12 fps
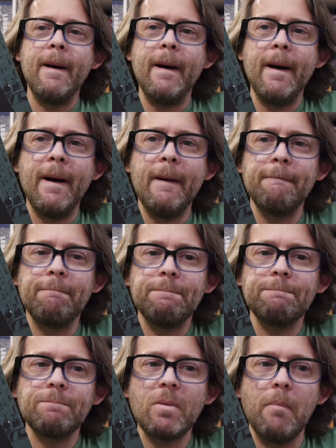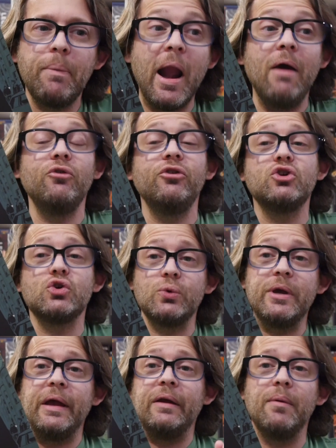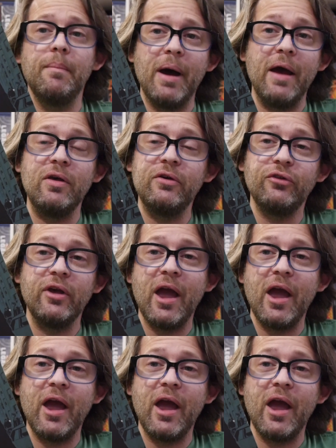But I was intrigued by this.